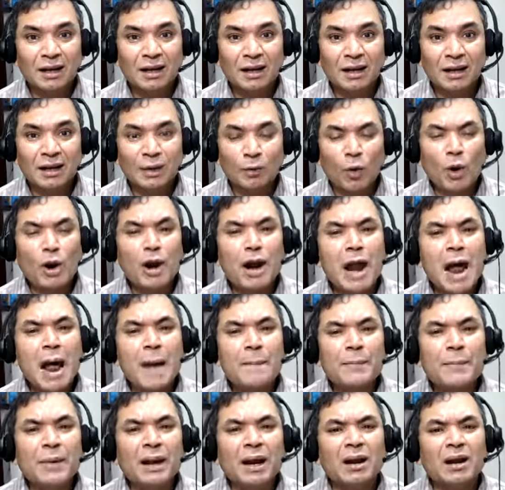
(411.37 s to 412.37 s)
What had
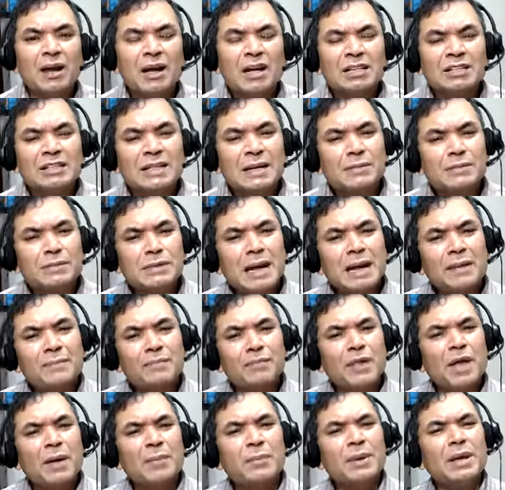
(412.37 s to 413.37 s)
happened?
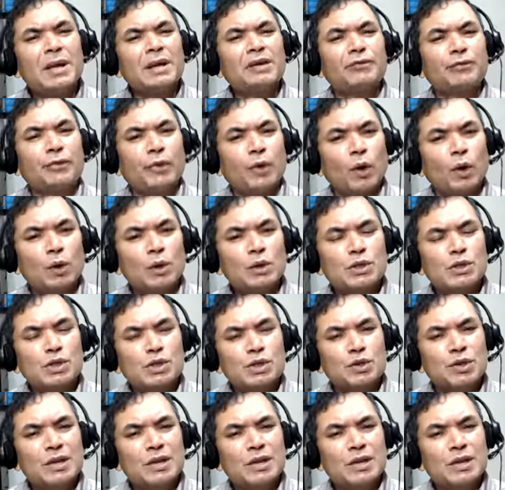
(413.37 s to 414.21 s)
Sometimes they've been forced